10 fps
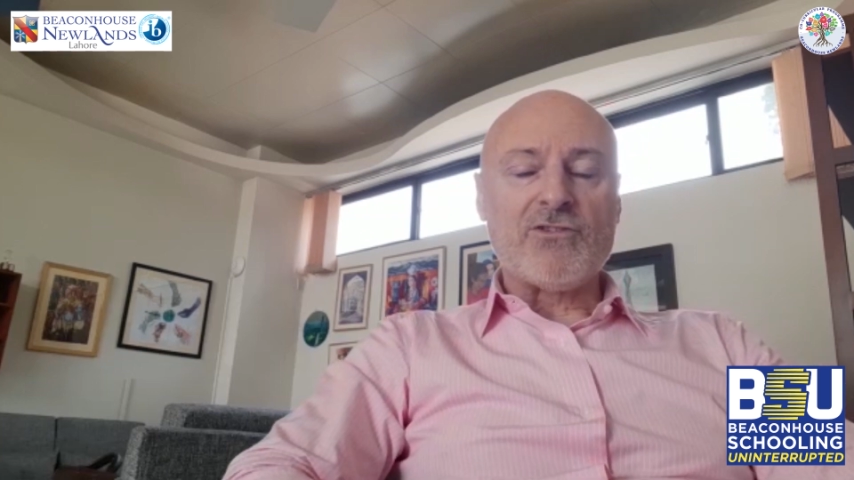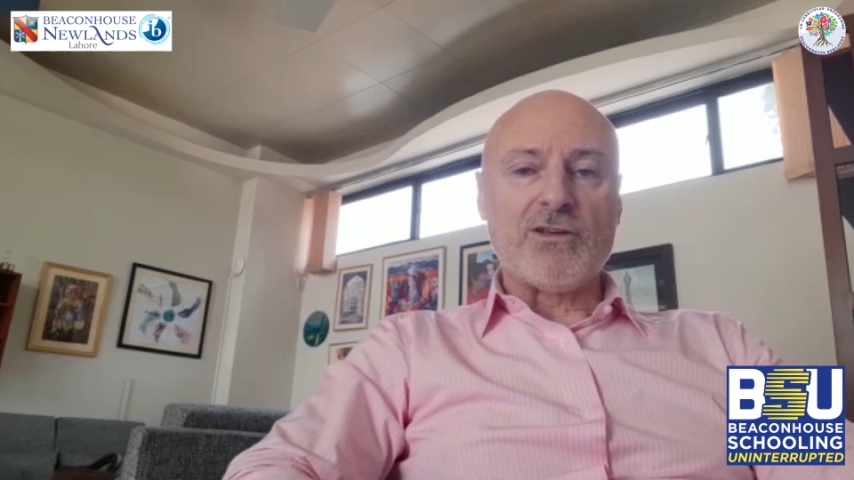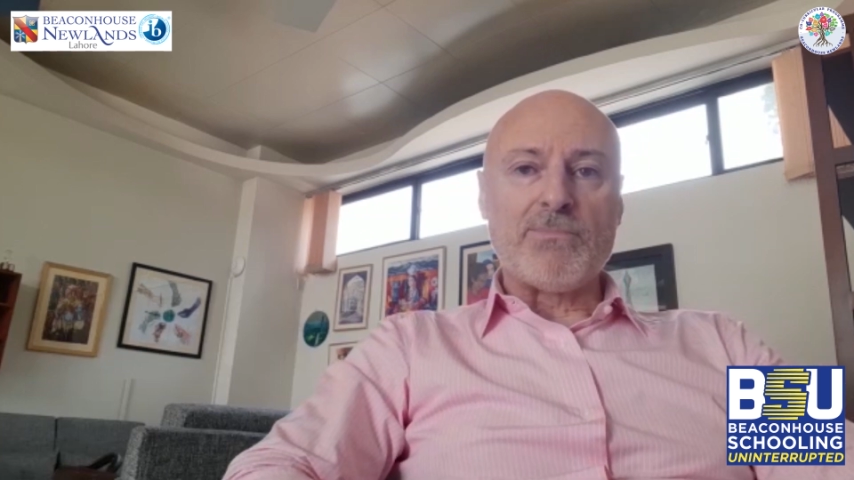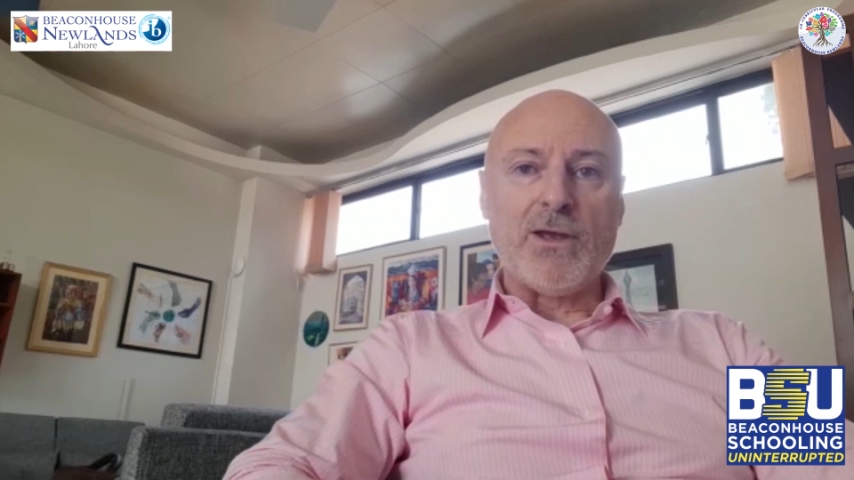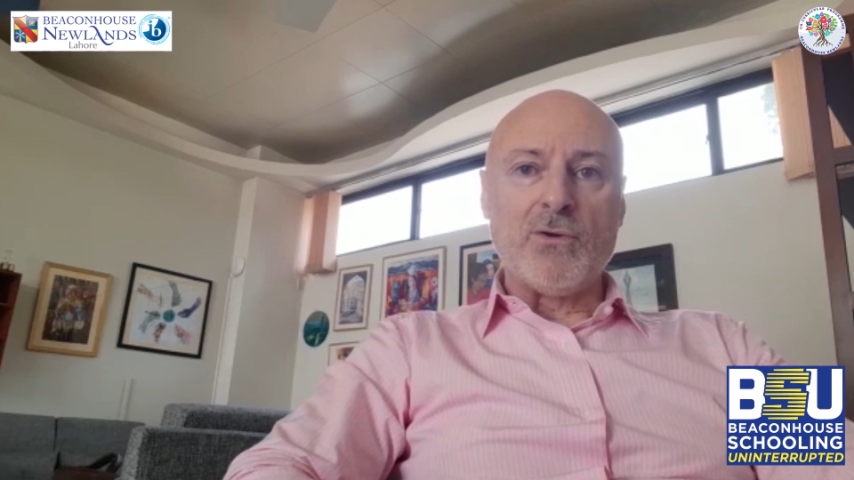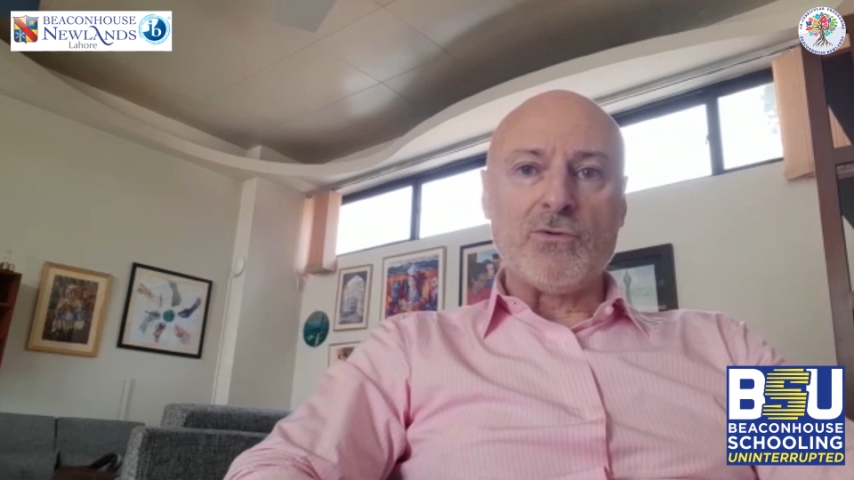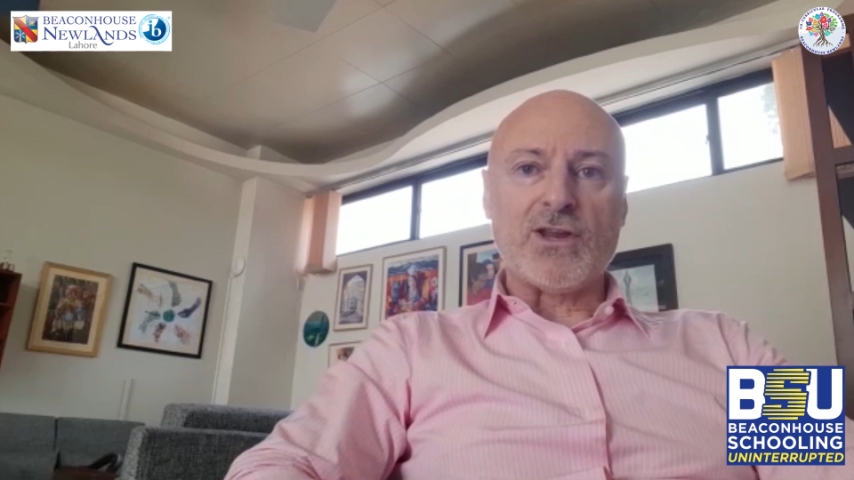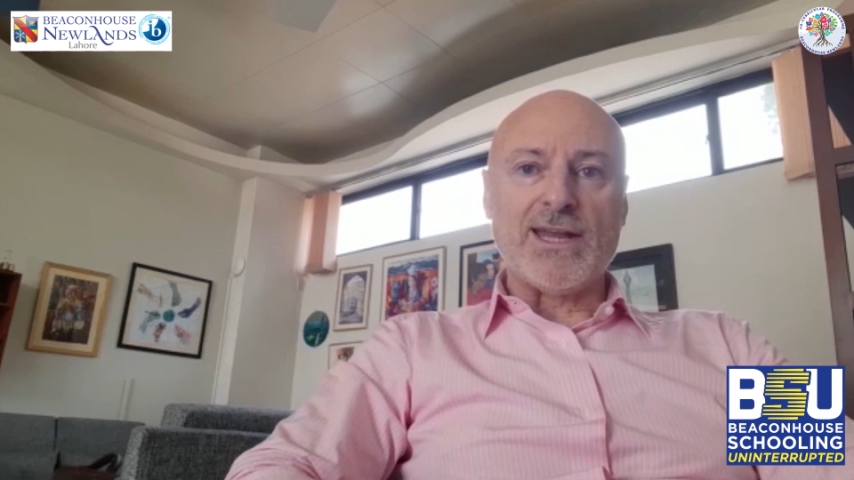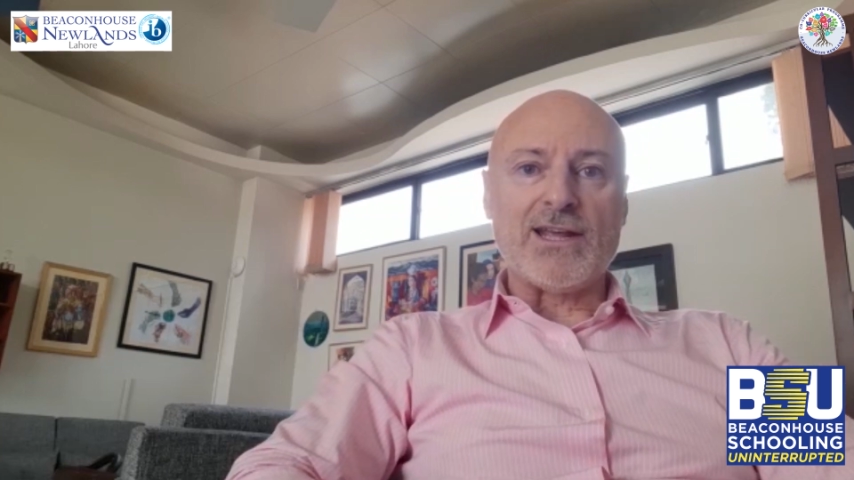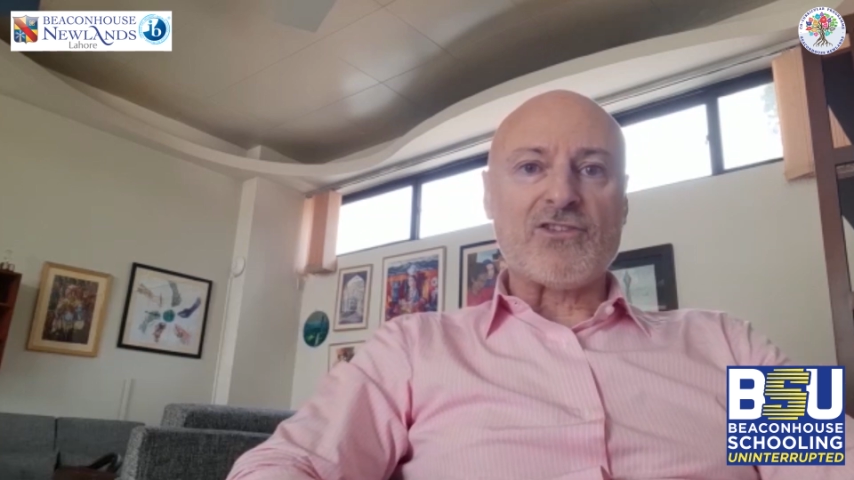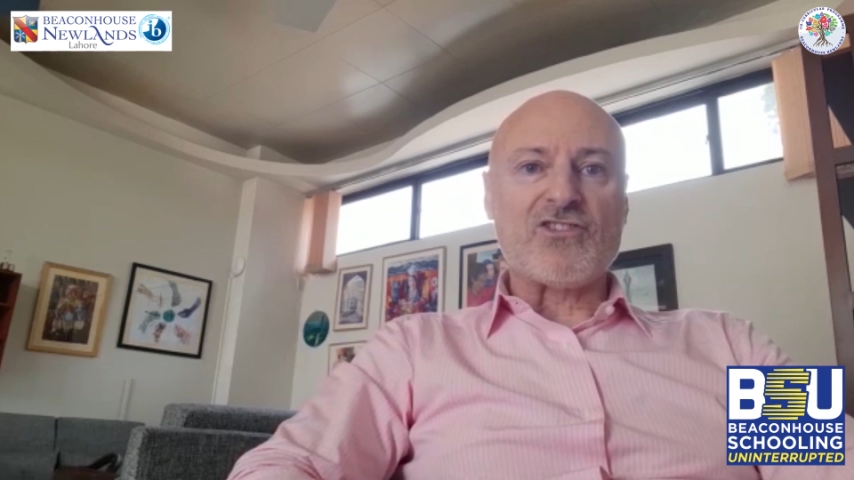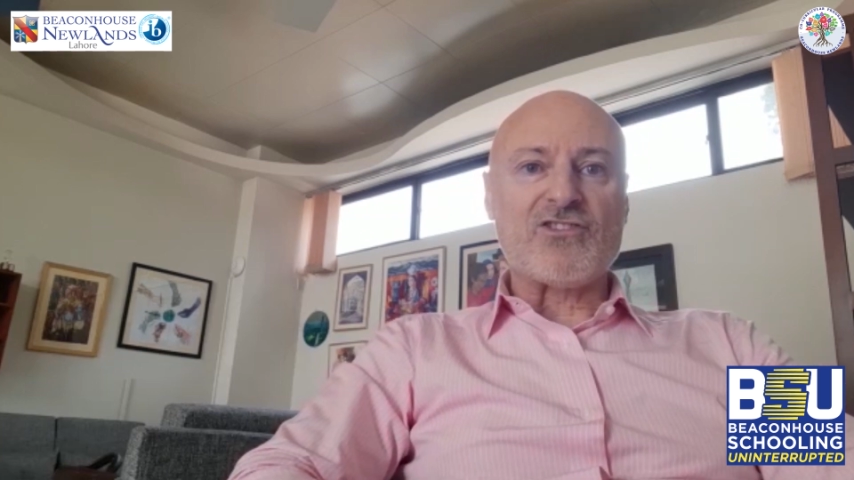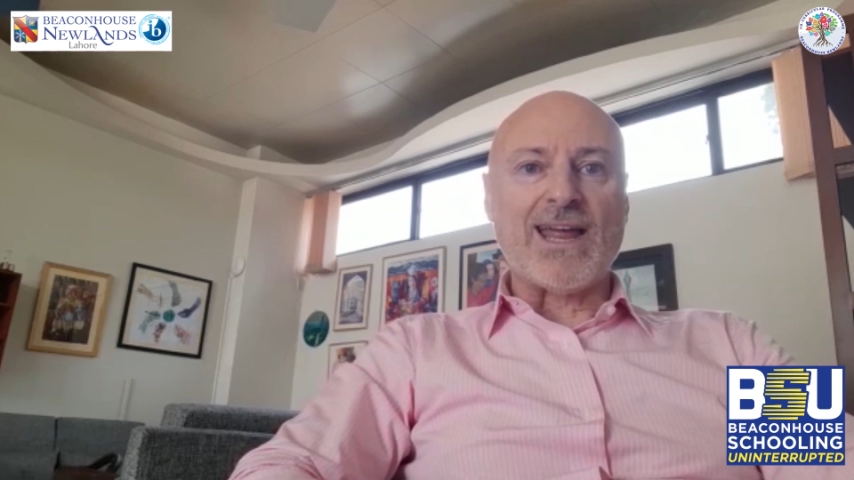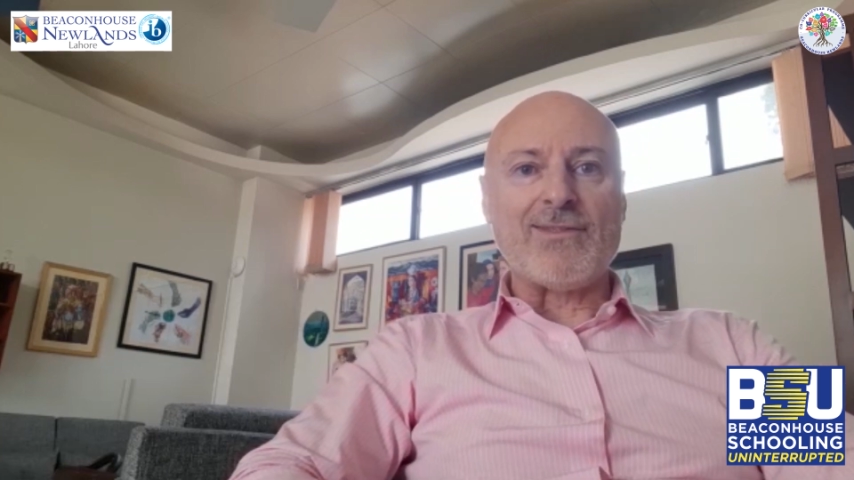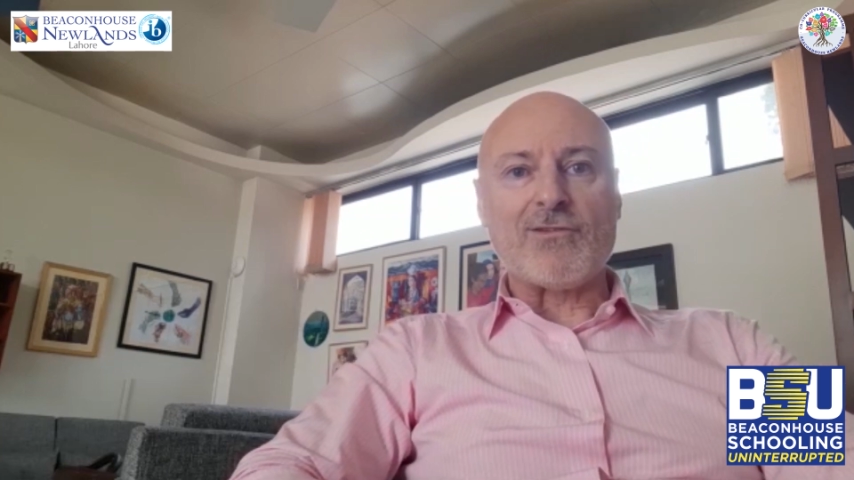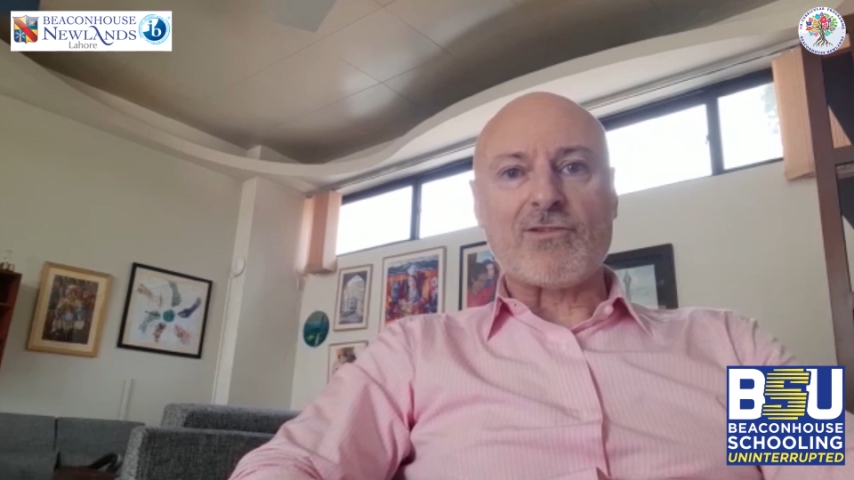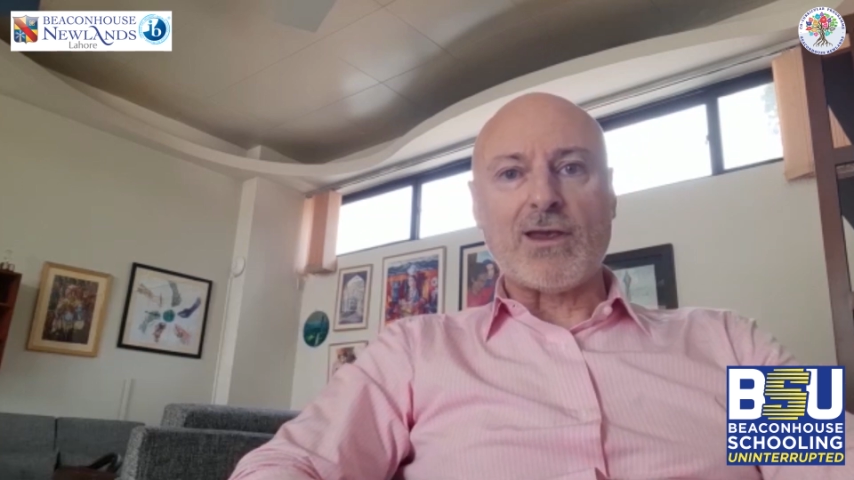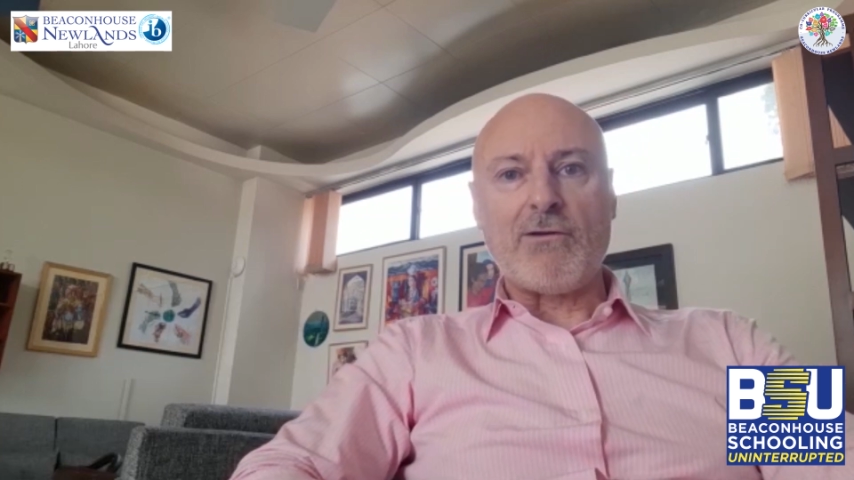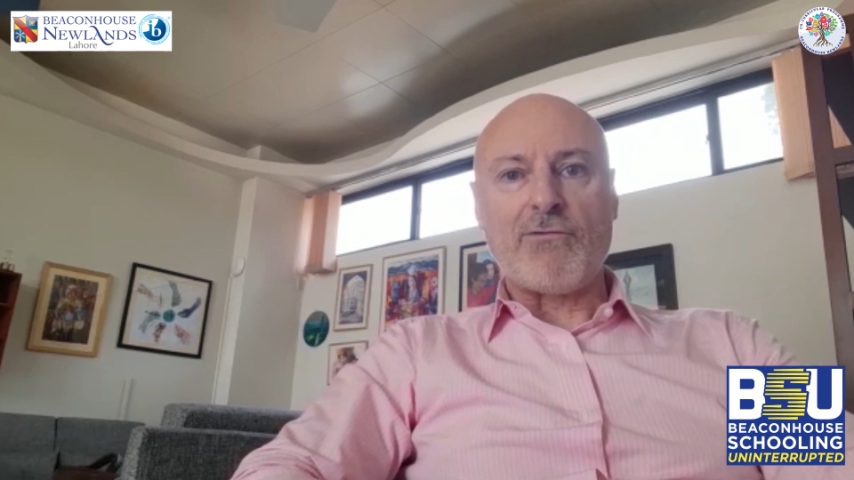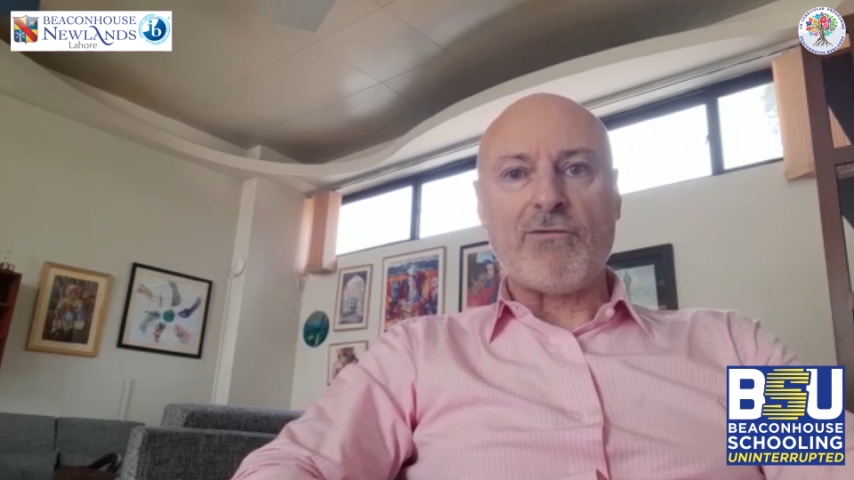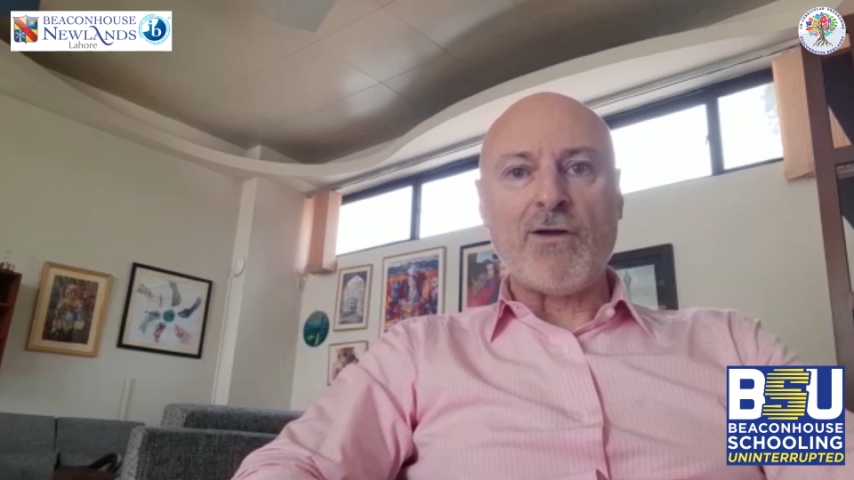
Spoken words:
to build an extensive